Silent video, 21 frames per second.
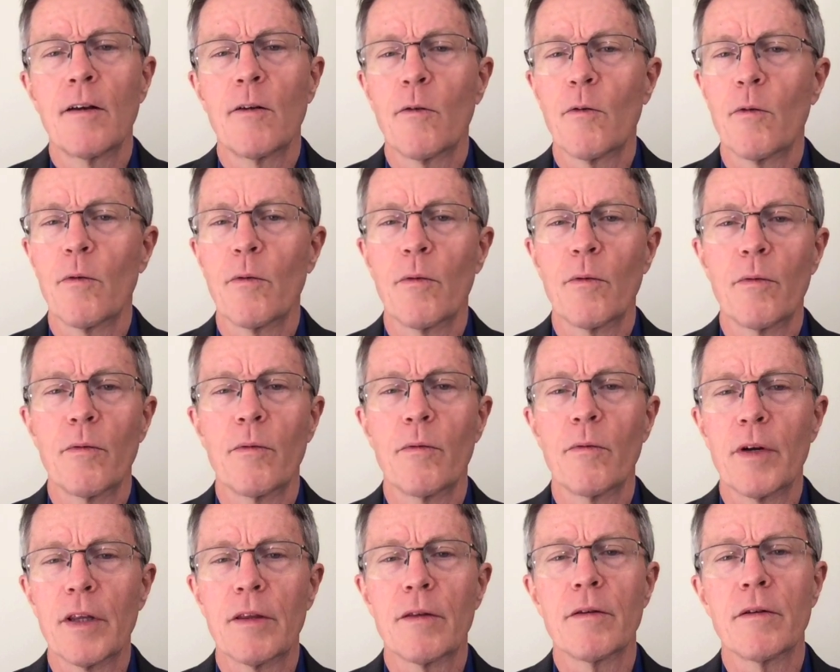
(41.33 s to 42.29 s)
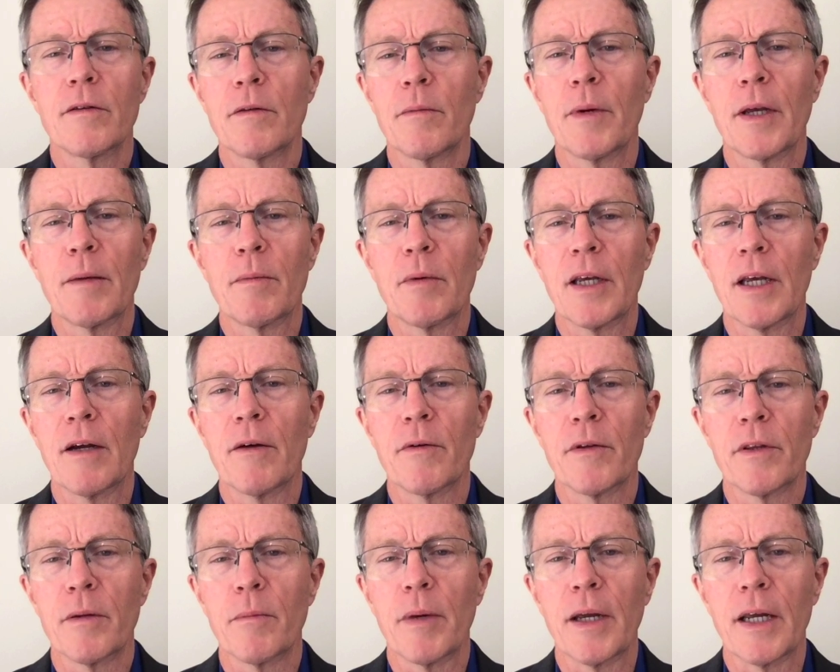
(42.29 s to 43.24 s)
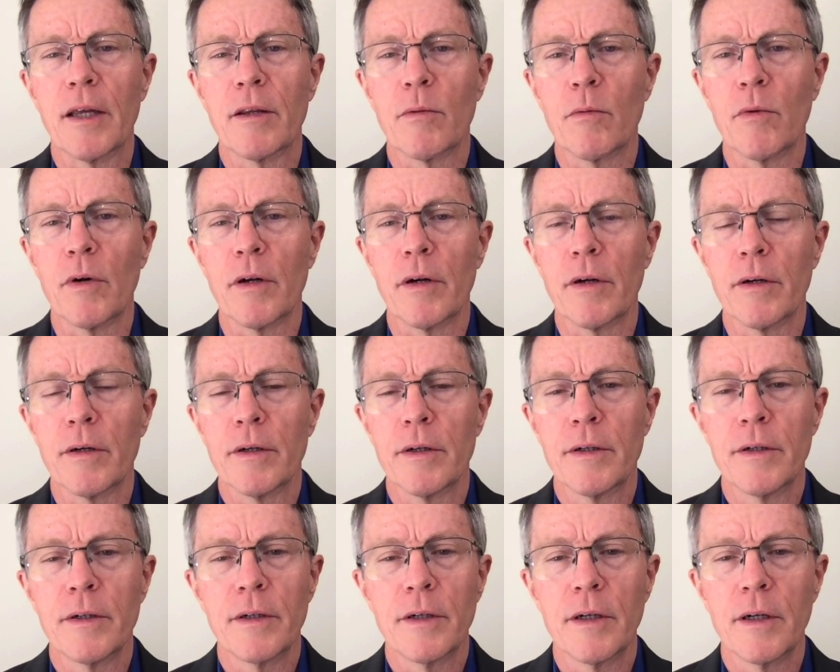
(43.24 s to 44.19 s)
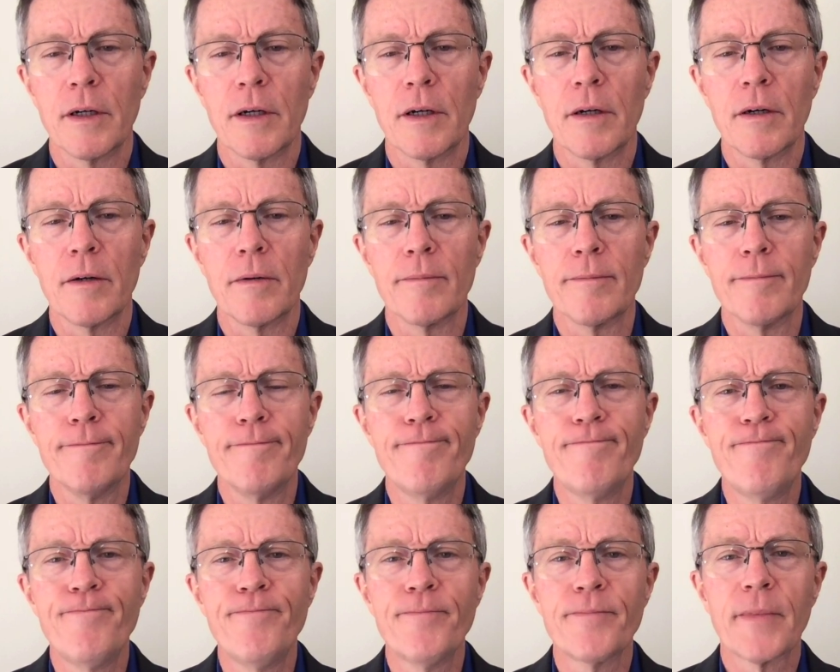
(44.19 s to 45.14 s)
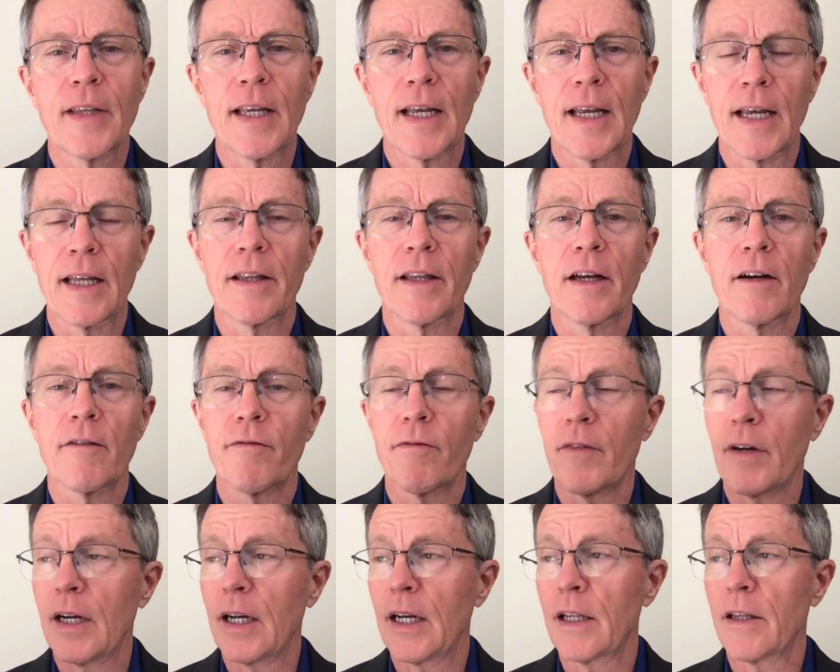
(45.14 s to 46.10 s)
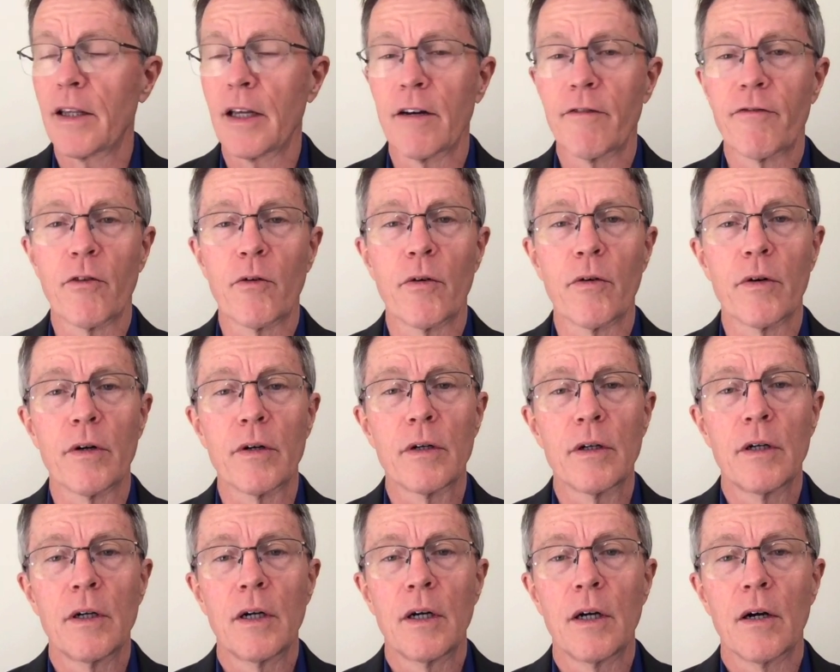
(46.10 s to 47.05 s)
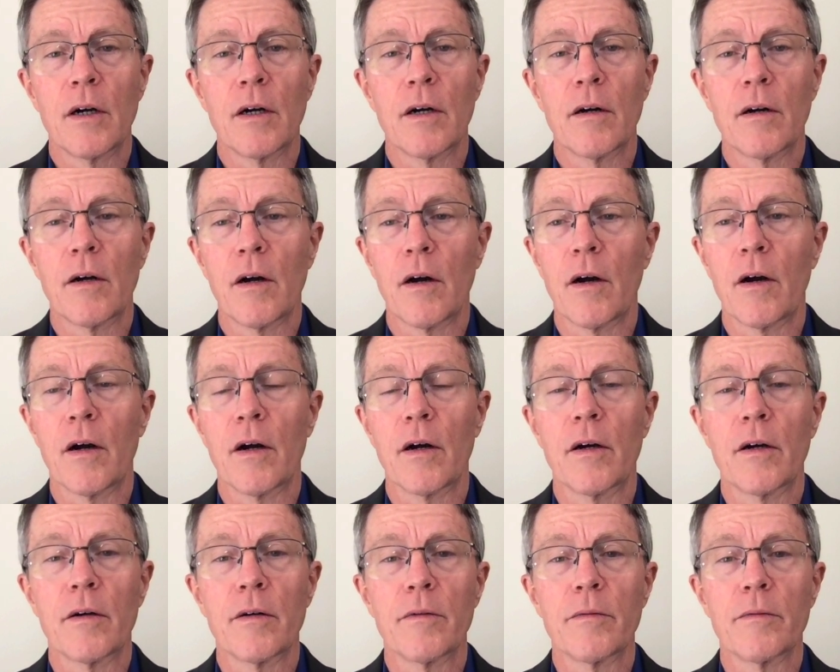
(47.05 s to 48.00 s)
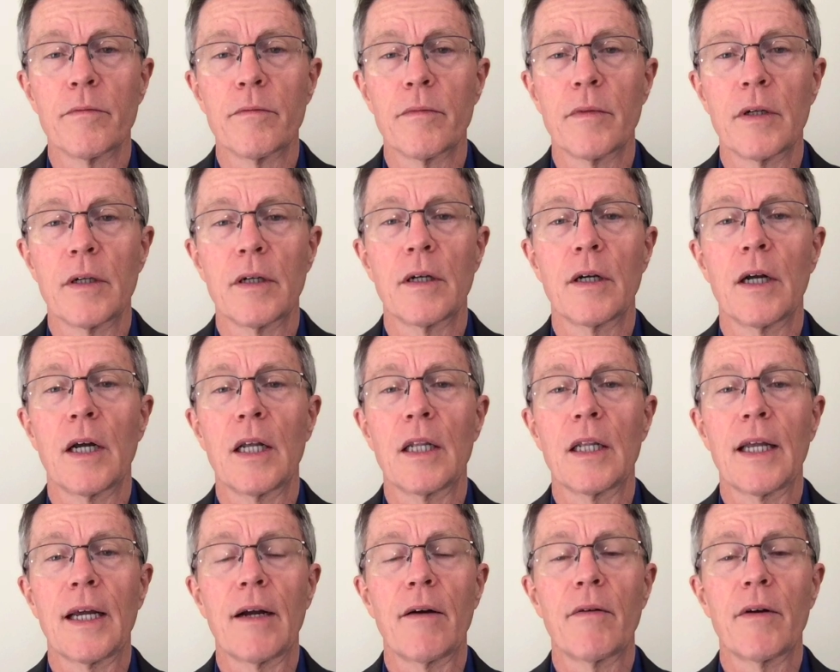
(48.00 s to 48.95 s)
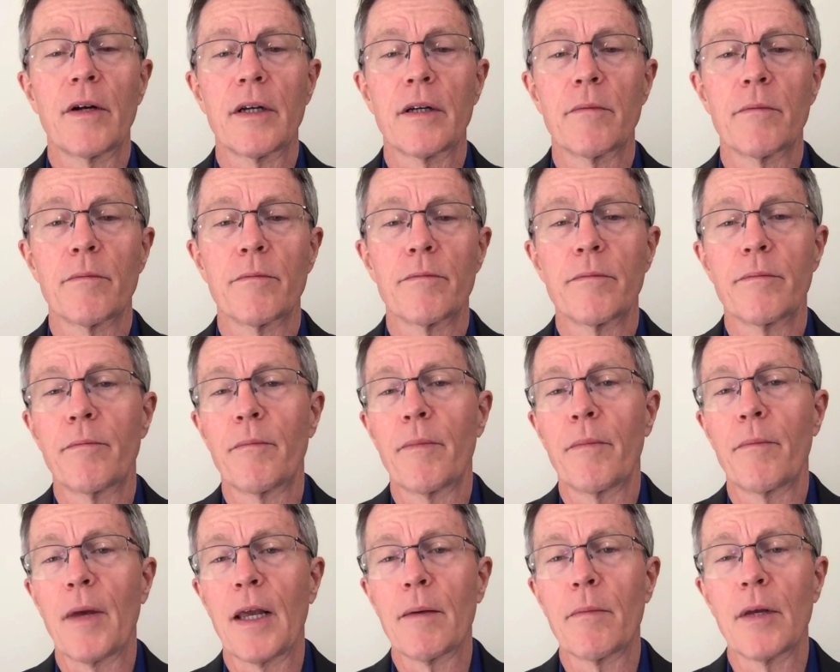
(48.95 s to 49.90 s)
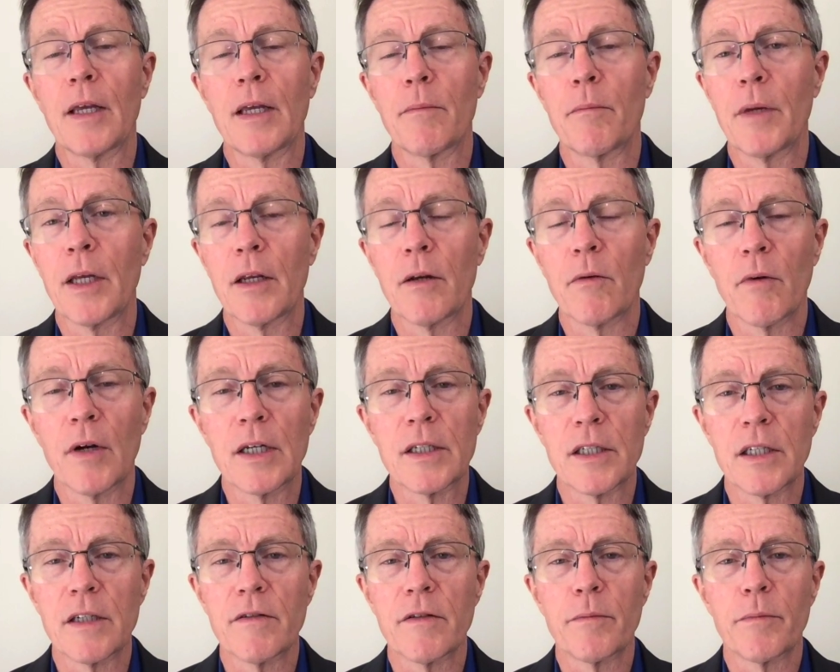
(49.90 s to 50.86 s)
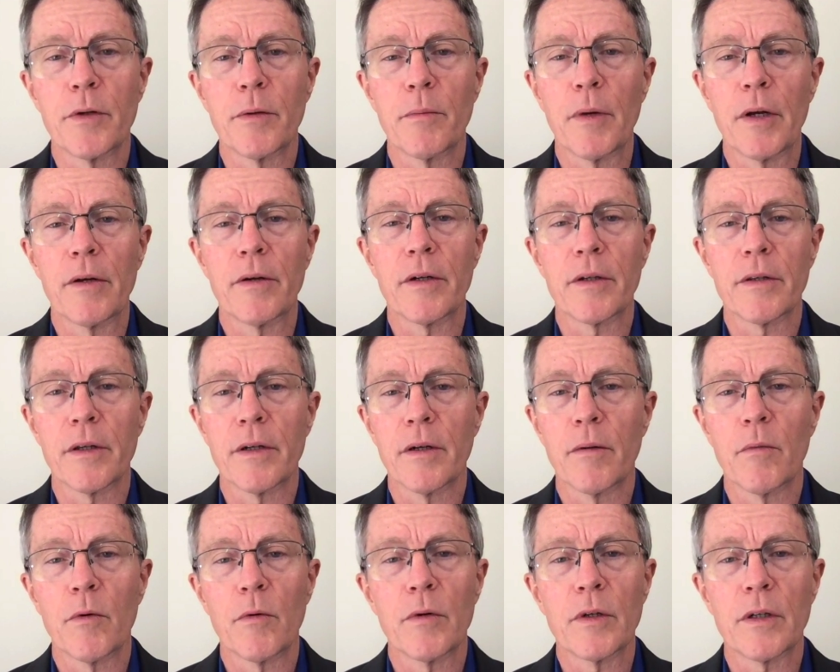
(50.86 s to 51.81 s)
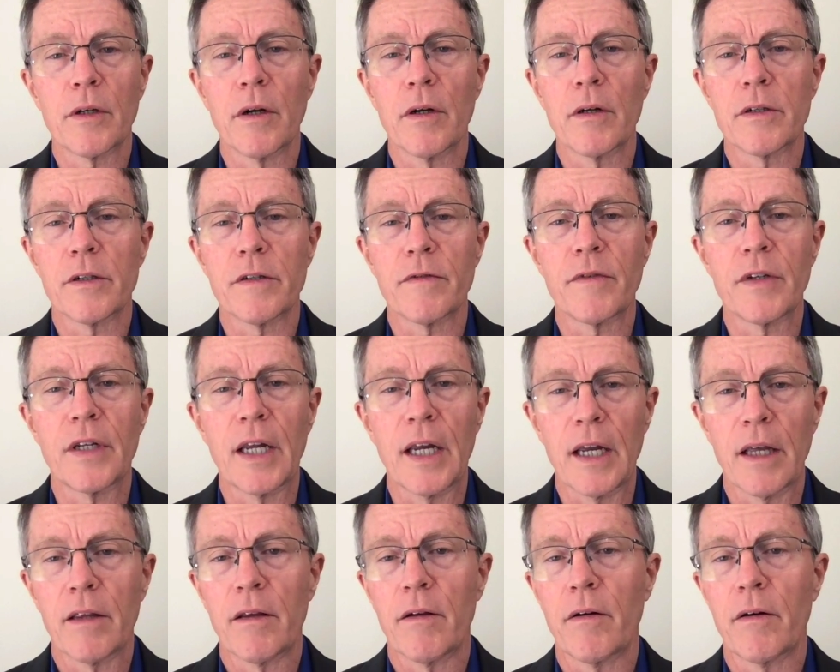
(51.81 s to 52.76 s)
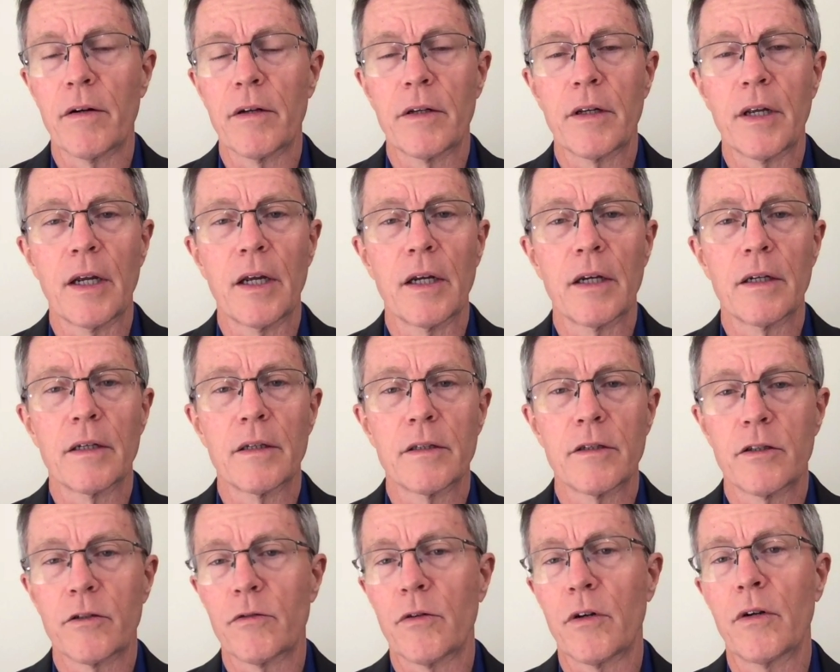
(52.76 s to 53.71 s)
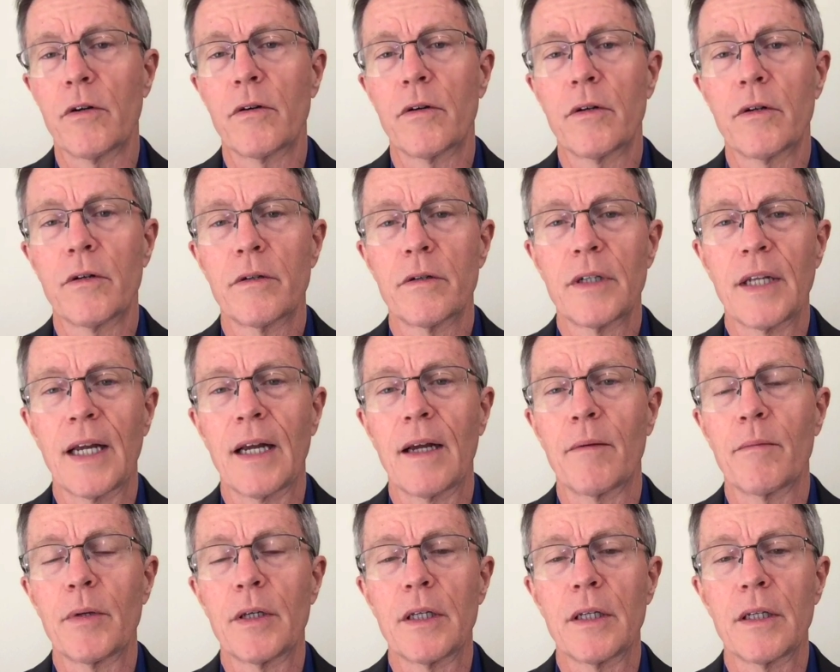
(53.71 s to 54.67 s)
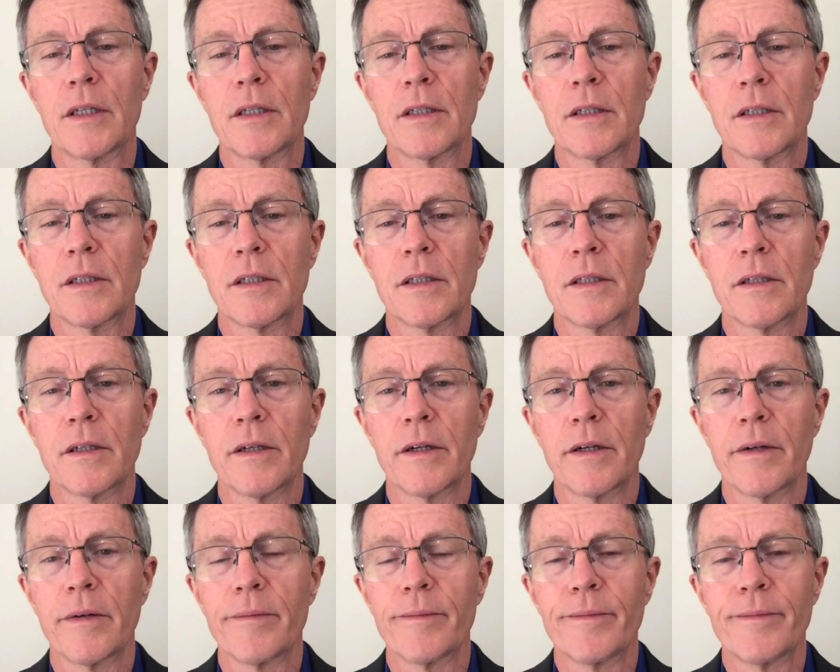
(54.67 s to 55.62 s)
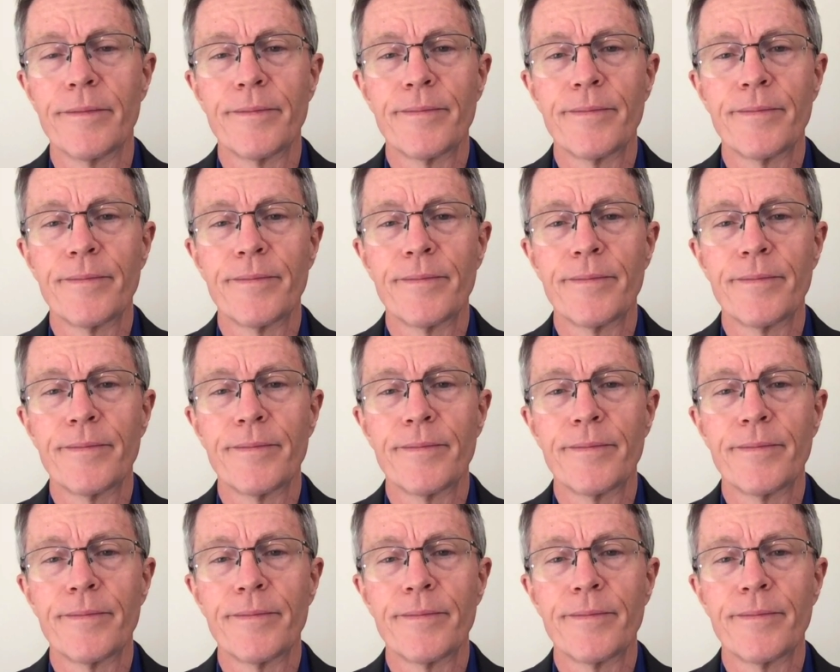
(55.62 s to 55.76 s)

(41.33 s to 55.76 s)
we threw the baby out with the bathwater, um, and there and therefore. are allowing and maybe in many ways even promoting the number one cause of death, heart attack, stroke, diabetes, um,